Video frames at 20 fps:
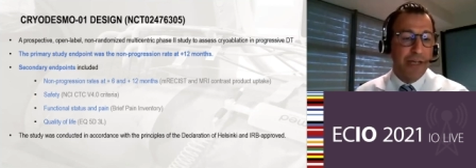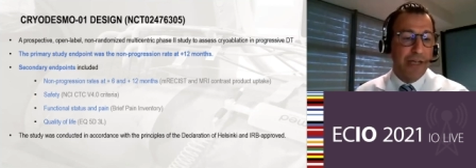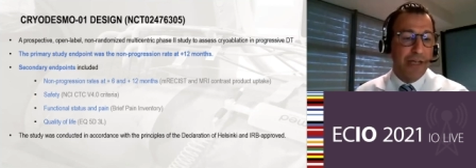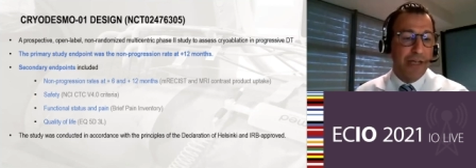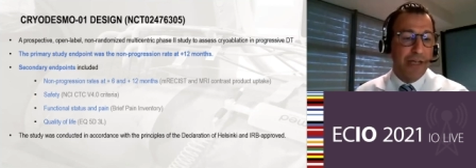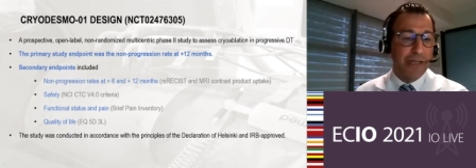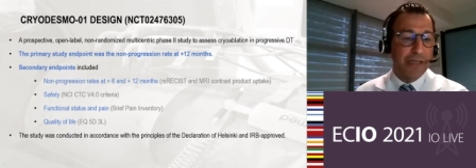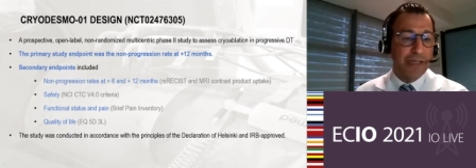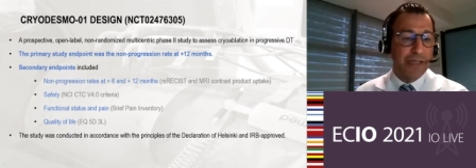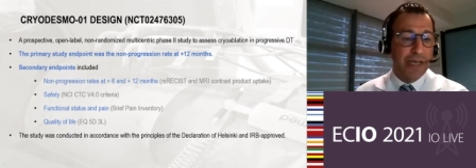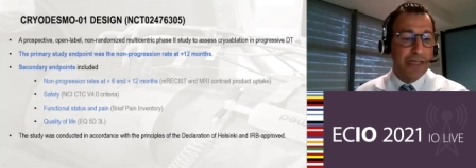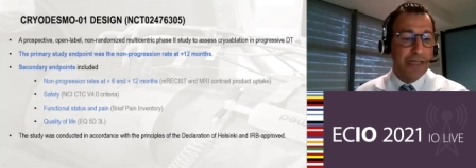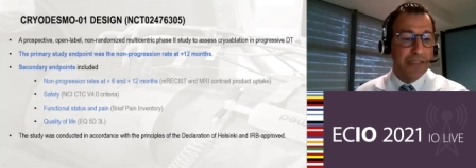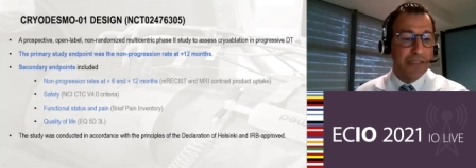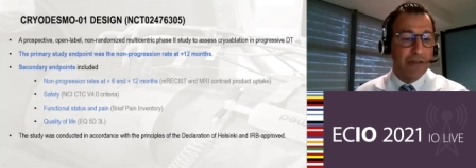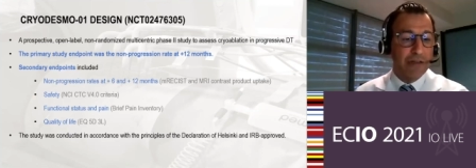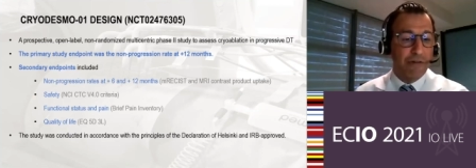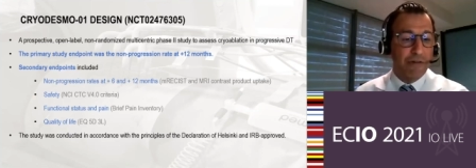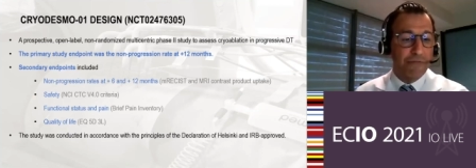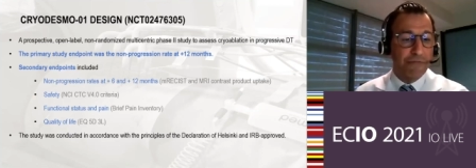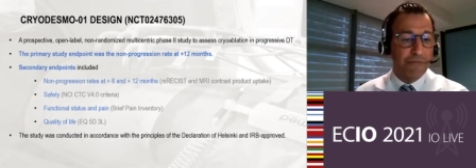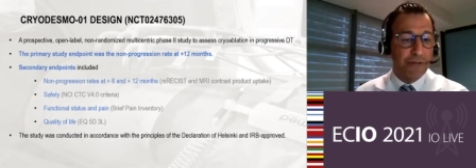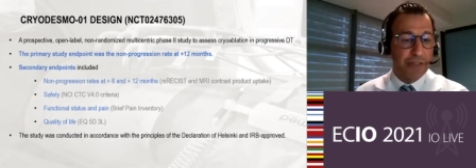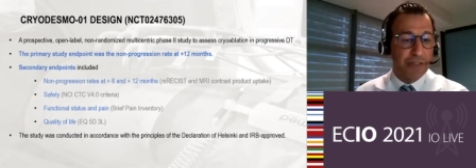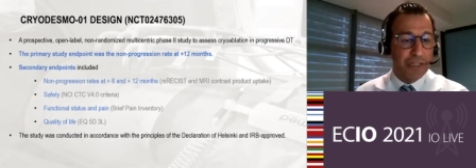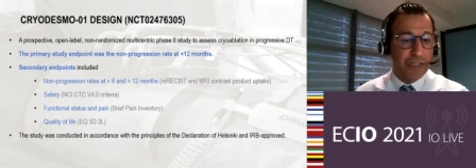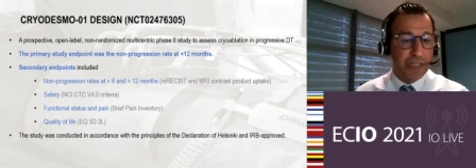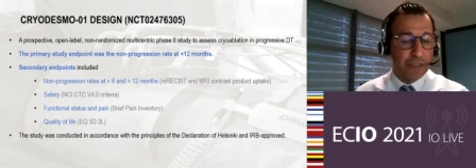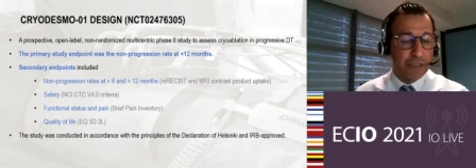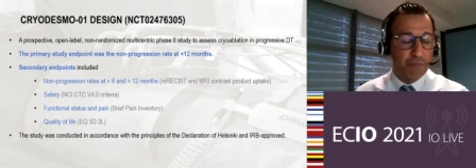uh, case of uh,
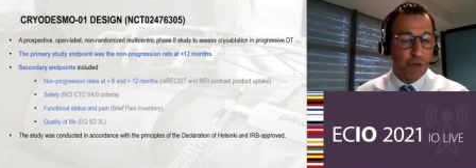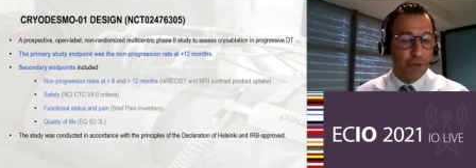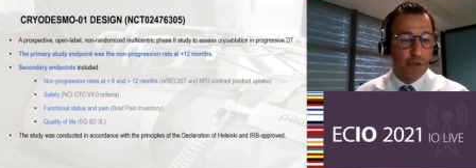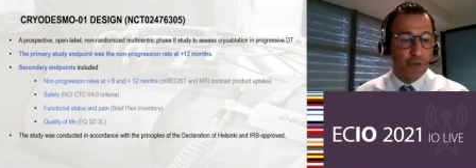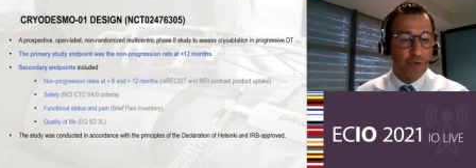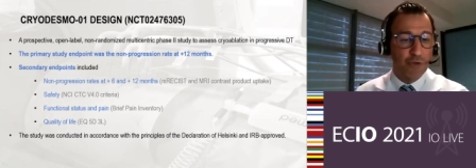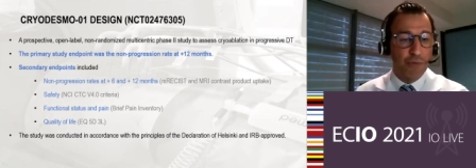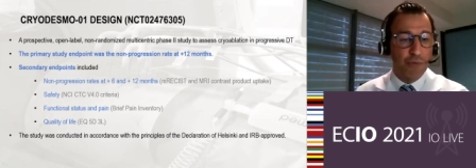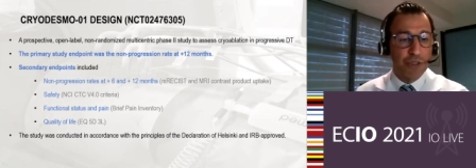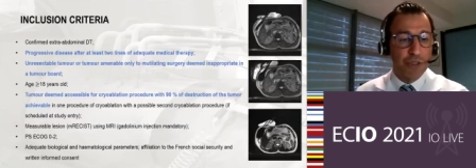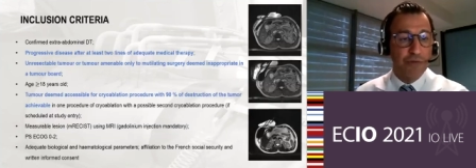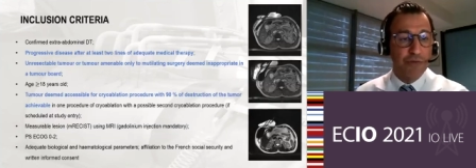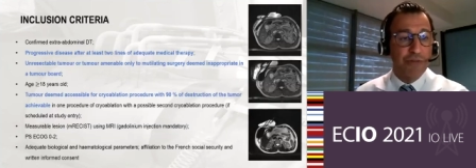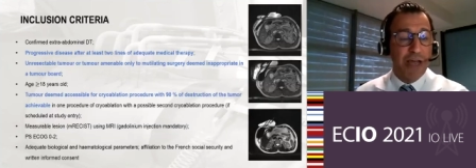desmoid tumors.